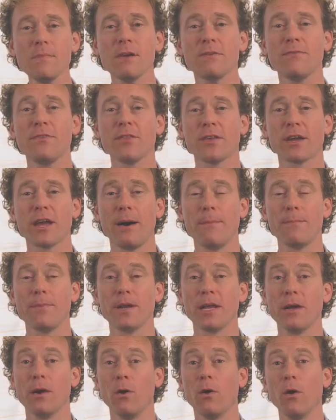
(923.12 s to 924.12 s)
for the
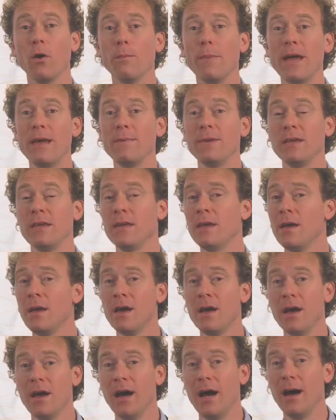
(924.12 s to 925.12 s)
company, or maybe
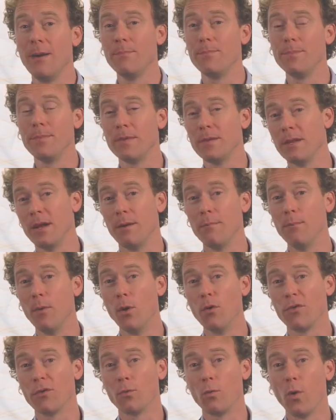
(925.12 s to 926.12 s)

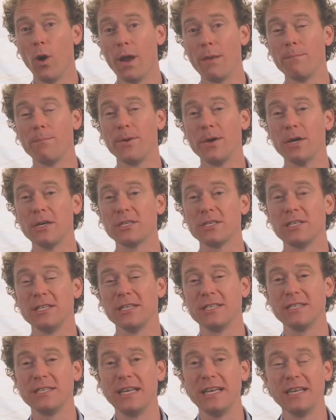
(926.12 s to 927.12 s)
more than one person
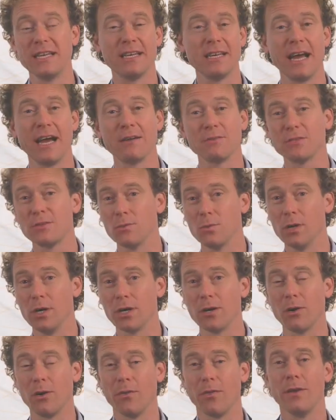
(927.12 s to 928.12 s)
is needed now to
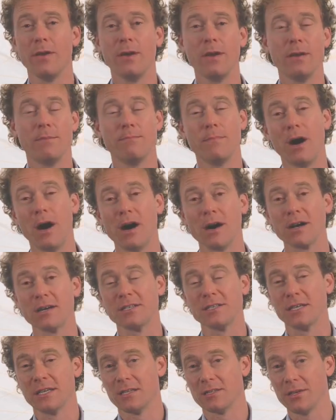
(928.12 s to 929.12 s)
work on
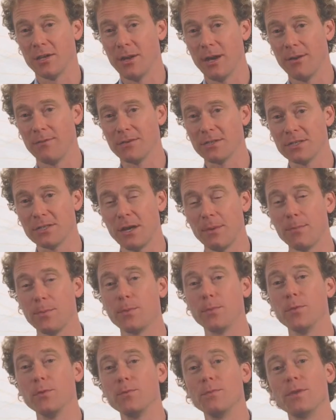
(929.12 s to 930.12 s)
marketing. So you have a
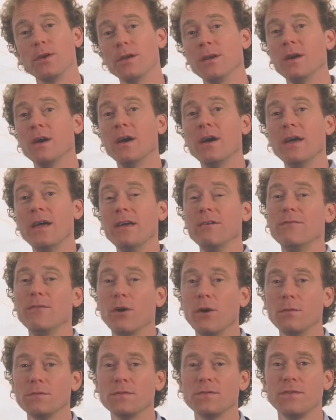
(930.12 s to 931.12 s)
subgroup that
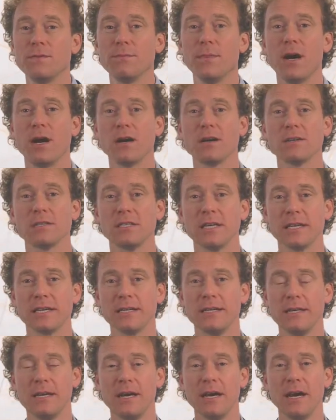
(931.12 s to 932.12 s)
evolves for marketing.
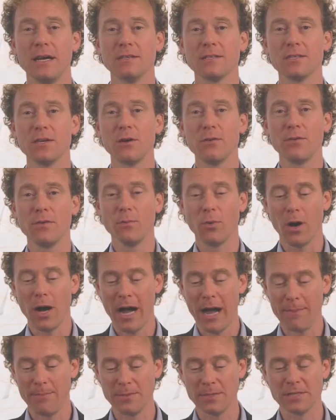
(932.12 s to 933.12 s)
And so what
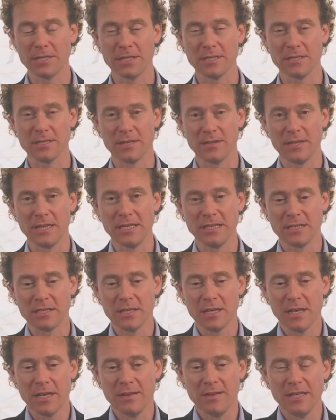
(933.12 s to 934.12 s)
happens is that these
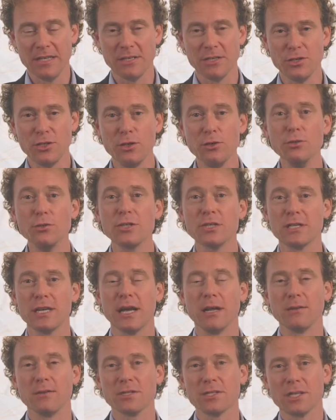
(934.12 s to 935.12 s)
new
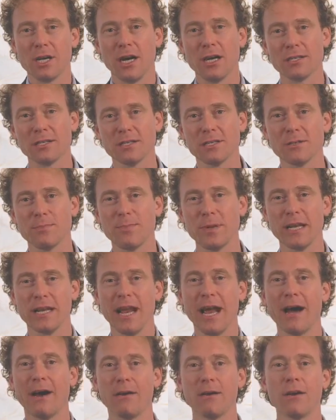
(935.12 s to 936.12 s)
cells start to split
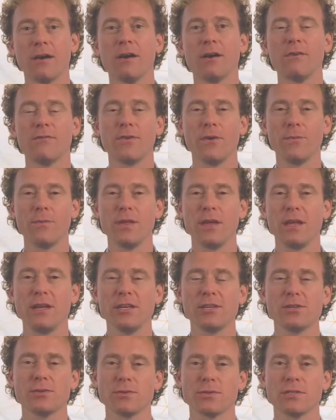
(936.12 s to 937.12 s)
out from the
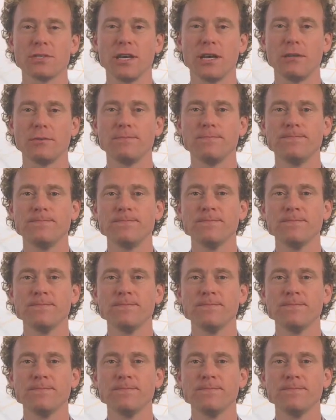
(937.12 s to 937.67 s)
initial cell.